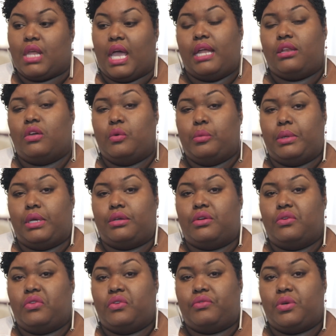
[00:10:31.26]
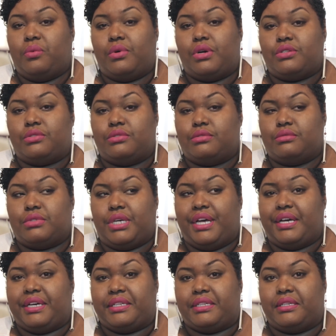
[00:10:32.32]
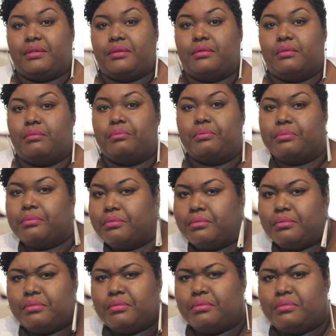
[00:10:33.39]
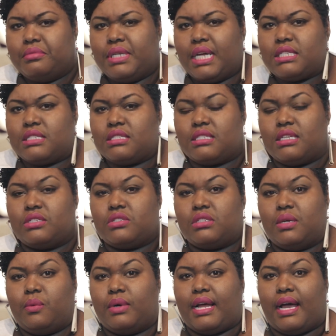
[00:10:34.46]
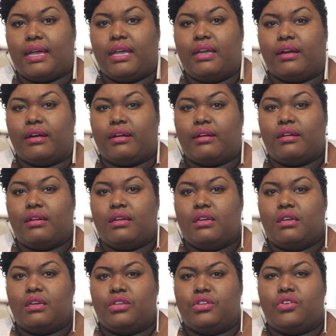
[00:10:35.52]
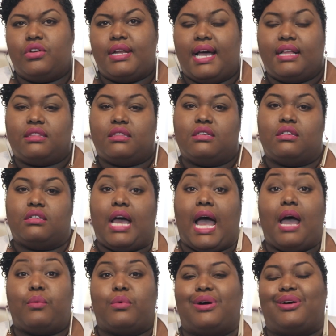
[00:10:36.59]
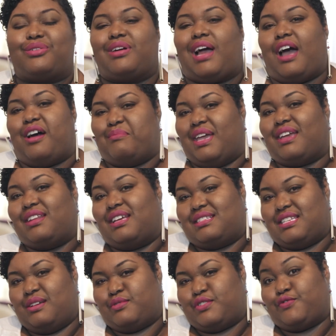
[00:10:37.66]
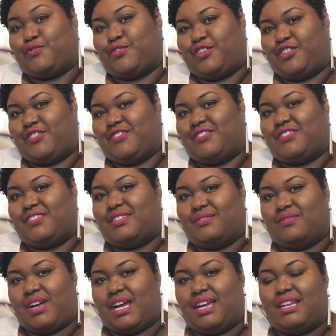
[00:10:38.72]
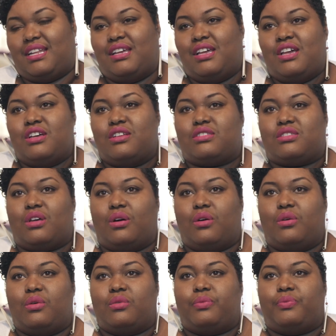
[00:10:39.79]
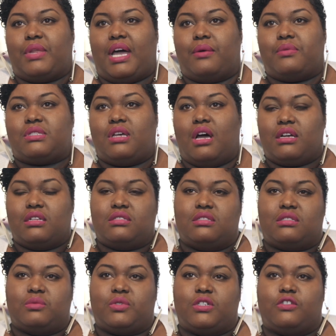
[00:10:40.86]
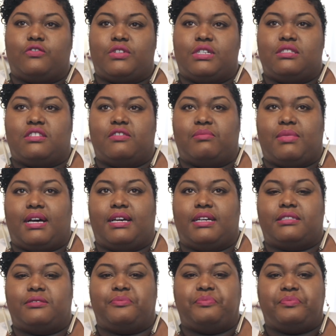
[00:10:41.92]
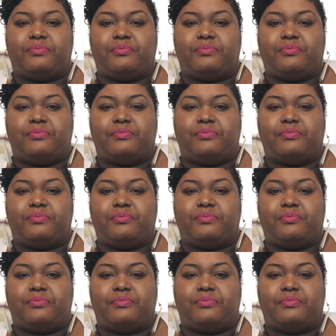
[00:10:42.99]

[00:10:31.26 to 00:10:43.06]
and you would be cute if you weren't ugly. That's essentially what I hear. You're not the, I make an exception for you, right? So I was talking to some girlfriends of mine